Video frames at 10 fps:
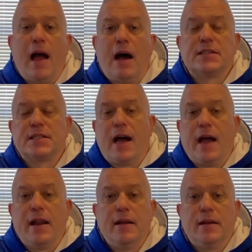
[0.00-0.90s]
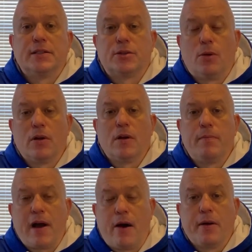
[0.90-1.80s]
Outside,
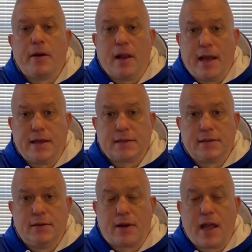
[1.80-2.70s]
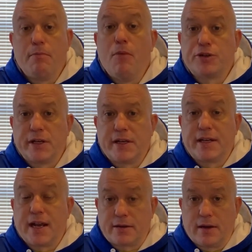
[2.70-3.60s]
solar powered lights, okay? Motion
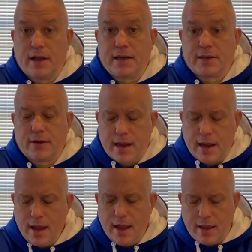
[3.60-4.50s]
detector lights, okay?